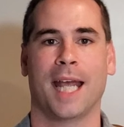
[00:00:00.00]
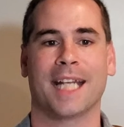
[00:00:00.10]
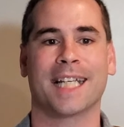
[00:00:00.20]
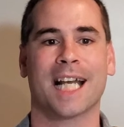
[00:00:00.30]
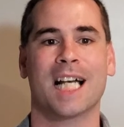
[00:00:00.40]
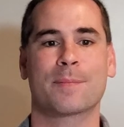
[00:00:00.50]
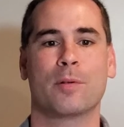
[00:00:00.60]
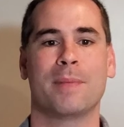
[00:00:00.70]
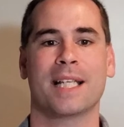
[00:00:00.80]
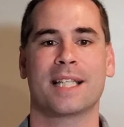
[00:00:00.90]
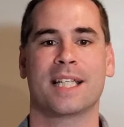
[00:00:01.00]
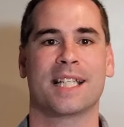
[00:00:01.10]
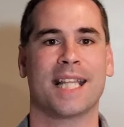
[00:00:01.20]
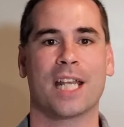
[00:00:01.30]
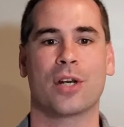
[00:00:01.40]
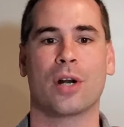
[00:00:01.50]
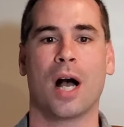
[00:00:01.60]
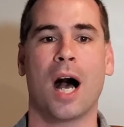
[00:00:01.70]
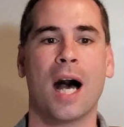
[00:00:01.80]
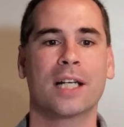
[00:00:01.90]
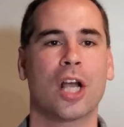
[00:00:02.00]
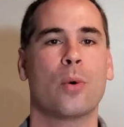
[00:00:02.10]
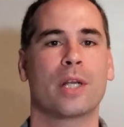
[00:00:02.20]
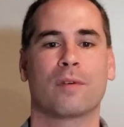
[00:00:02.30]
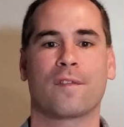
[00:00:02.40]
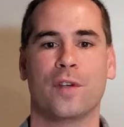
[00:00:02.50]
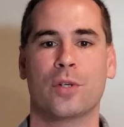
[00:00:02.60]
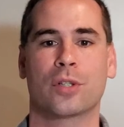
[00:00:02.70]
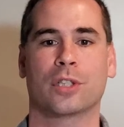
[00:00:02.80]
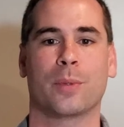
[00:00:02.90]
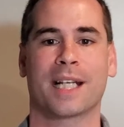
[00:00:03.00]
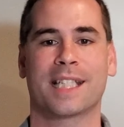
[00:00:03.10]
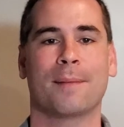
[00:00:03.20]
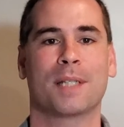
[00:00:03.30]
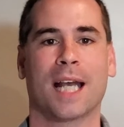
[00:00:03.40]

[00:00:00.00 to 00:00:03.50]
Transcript: And the gospel message is that your ongoing refusal to accept